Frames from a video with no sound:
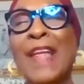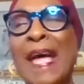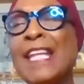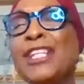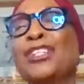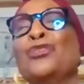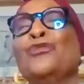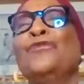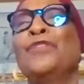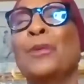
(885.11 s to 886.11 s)
Thank
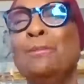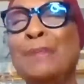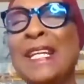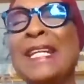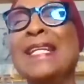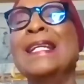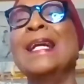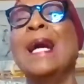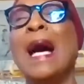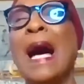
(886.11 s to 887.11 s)
you for
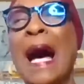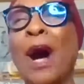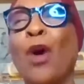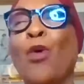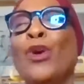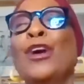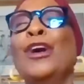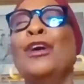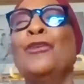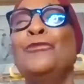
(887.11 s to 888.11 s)
being
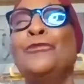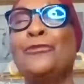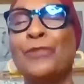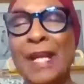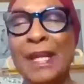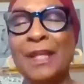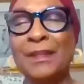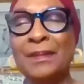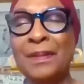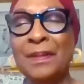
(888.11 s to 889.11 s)
our
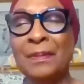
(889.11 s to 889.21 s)
friend.